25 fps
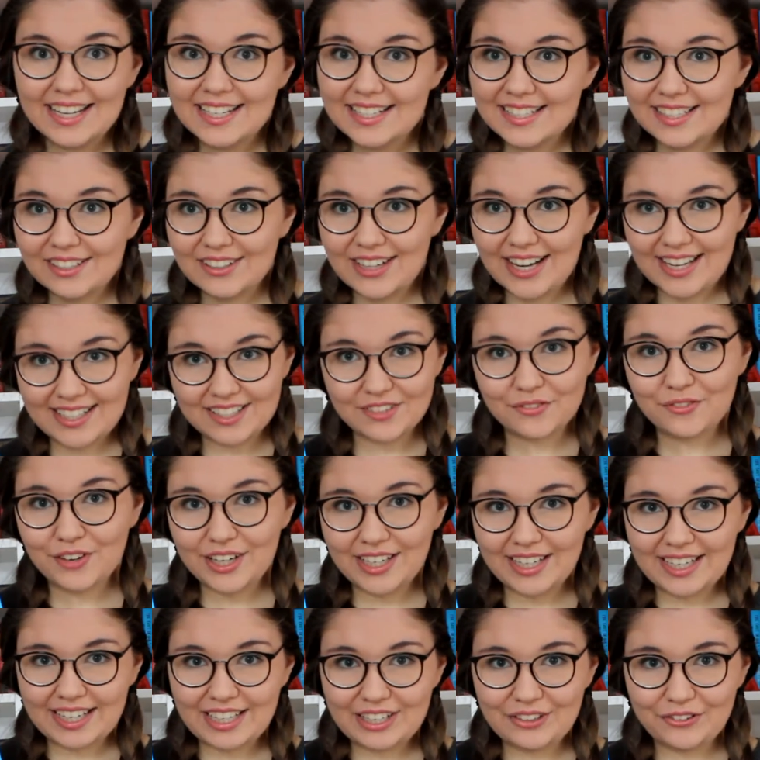so that's
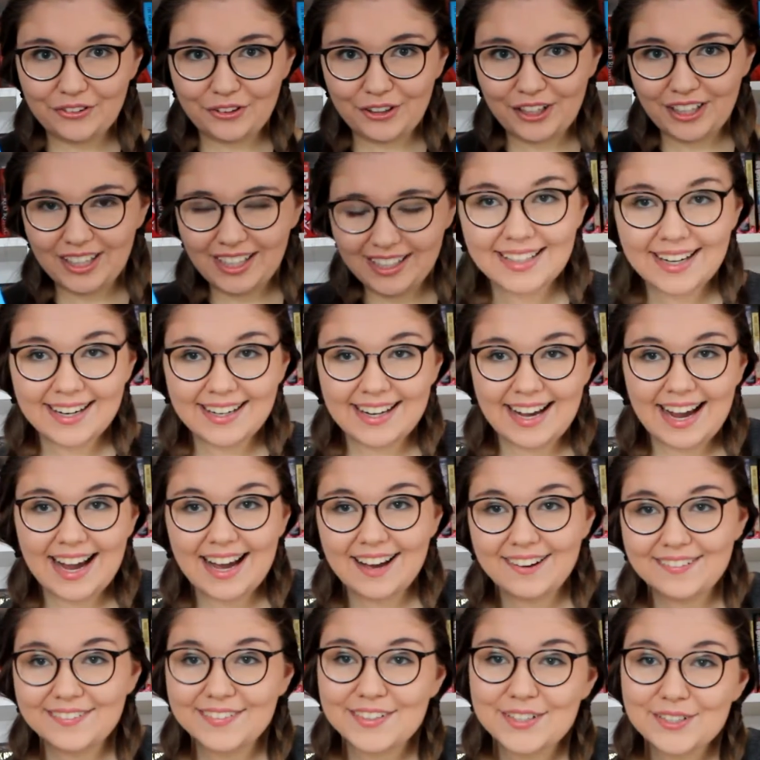really cool. Then I
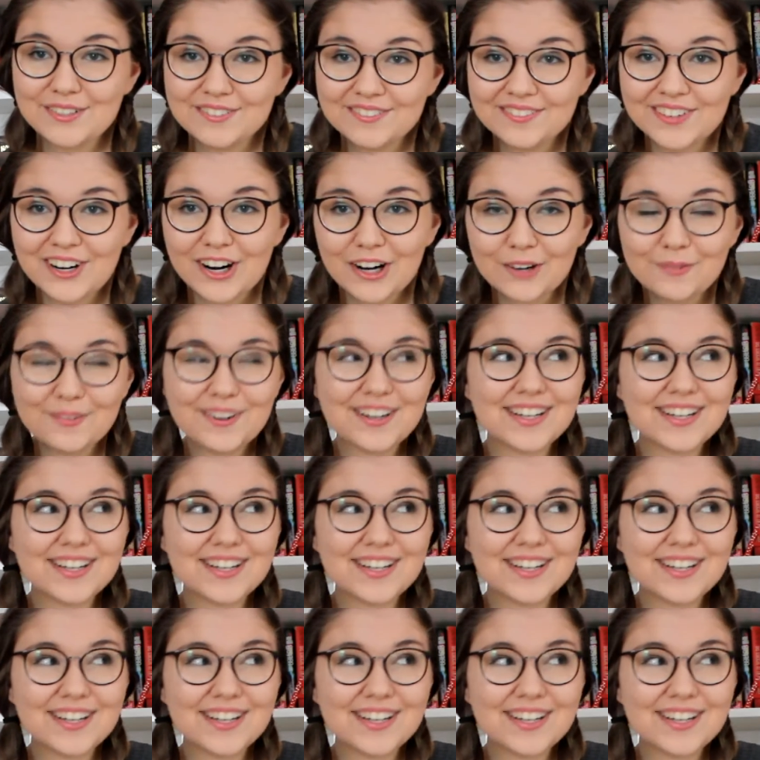have two more